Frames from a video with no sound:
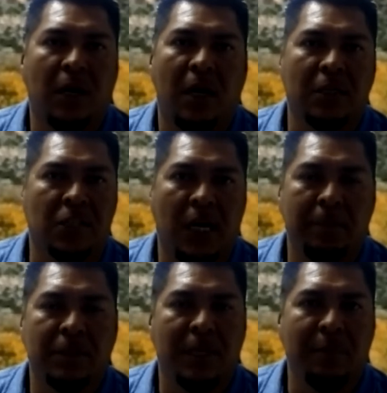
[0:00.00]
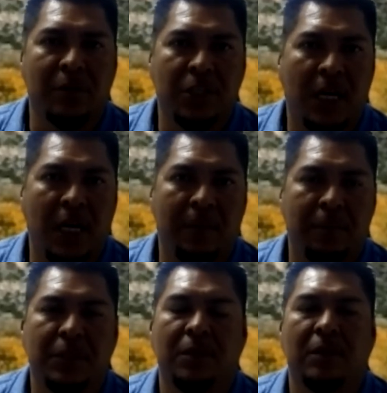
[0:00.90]
odd jobs, labor
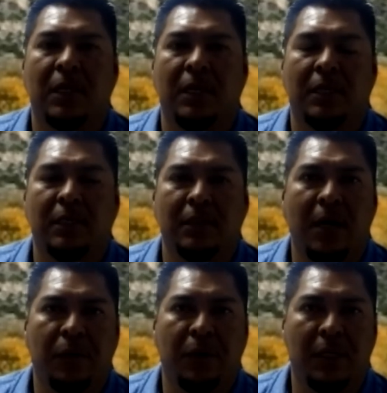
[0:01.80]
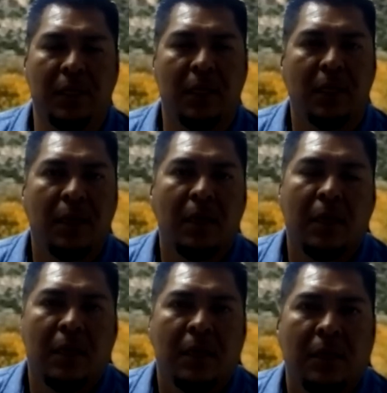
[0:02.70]
jobs, and not really
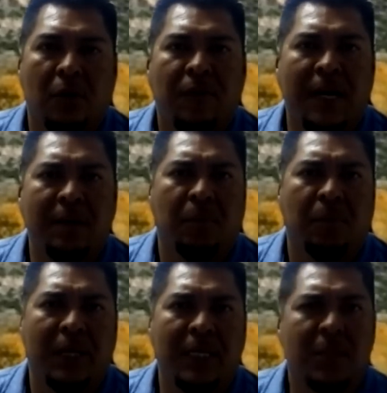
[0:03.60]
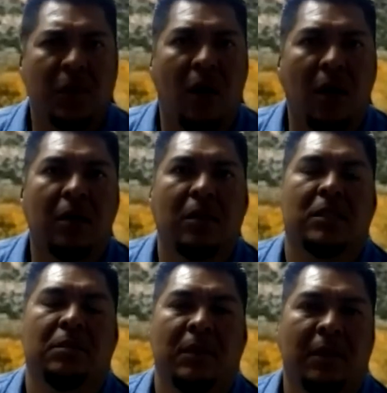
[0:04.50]
finding my place. Still
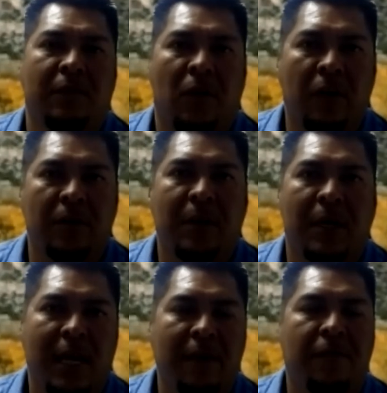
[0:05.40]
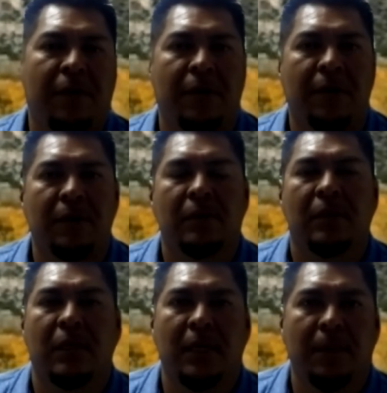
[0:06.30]
alcoholism involved in my life,
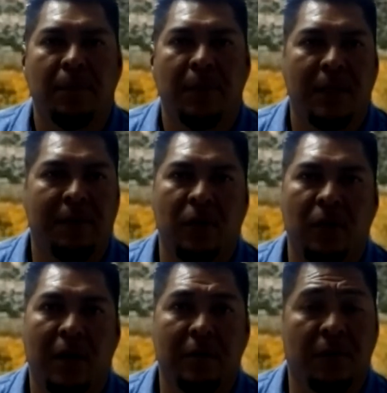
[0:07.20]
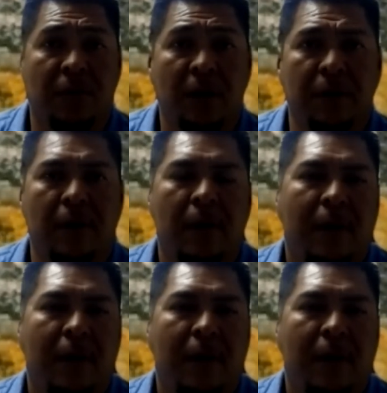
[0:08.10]
even though I was a father.